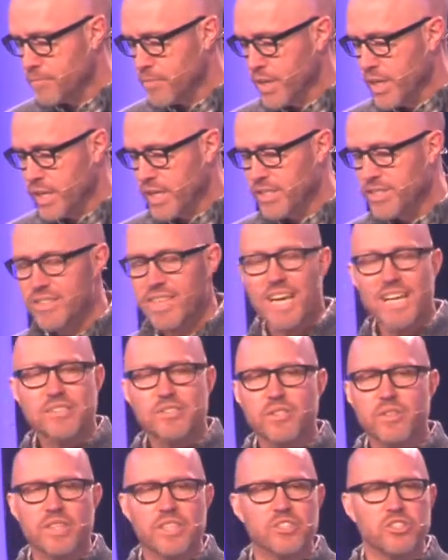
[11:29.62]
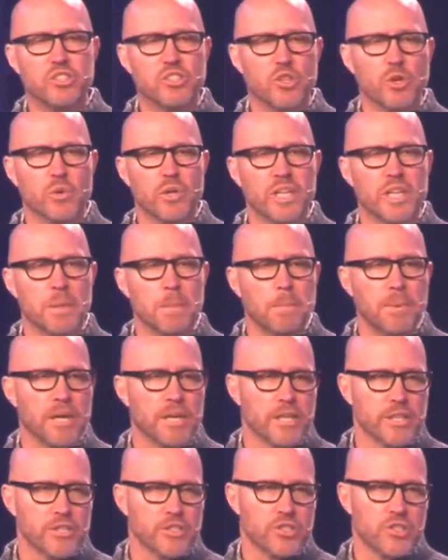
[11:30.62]
is not so that you don't get
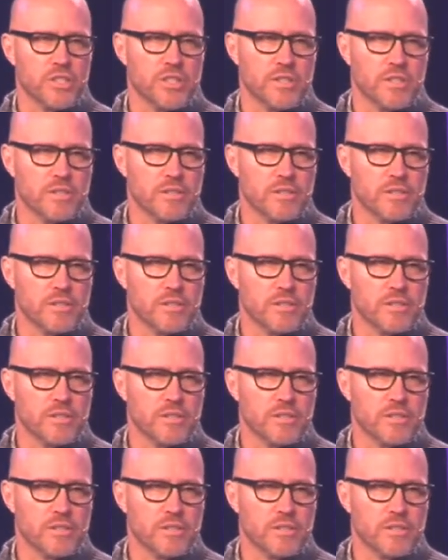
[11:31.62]
punished.